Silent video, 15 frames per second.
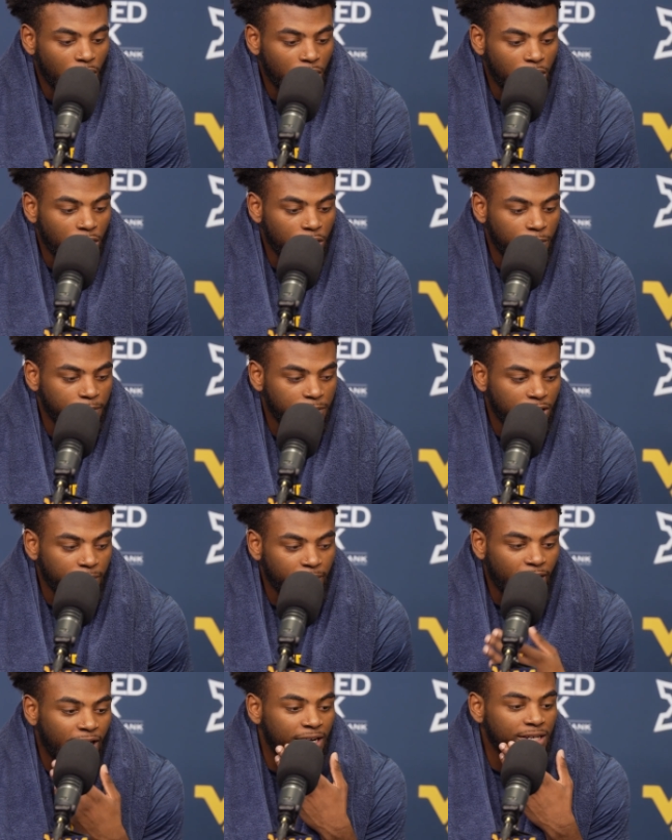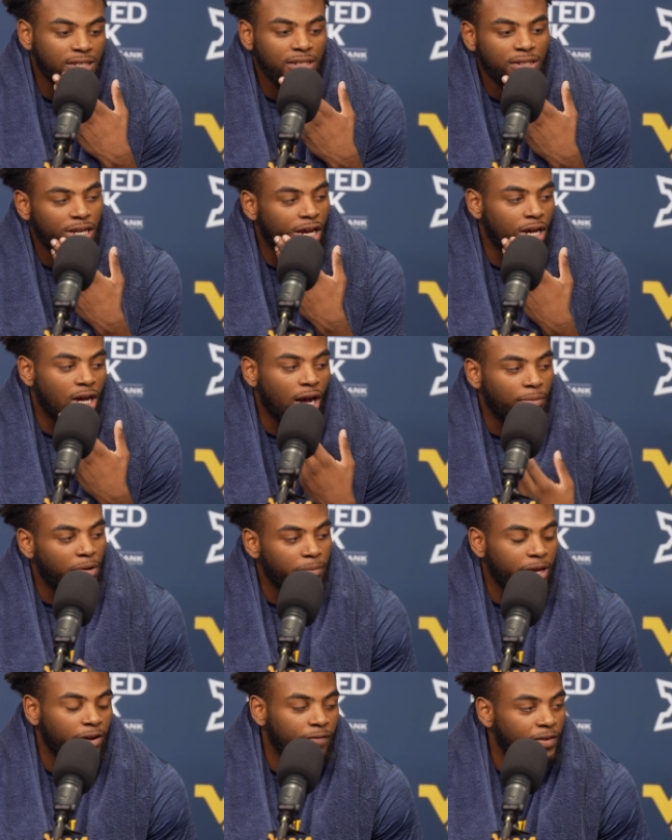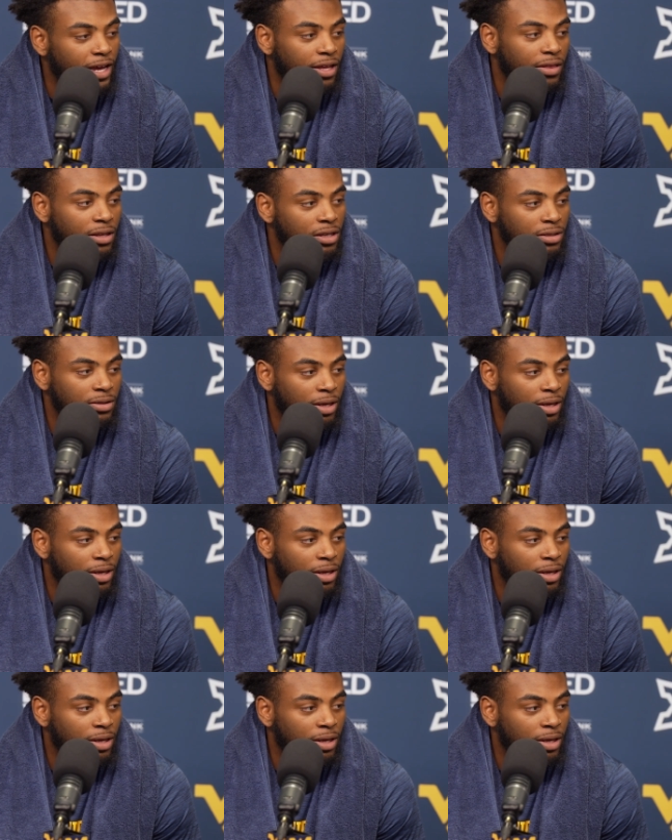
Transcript: Um, to be honest, uh, I'm a man of faith.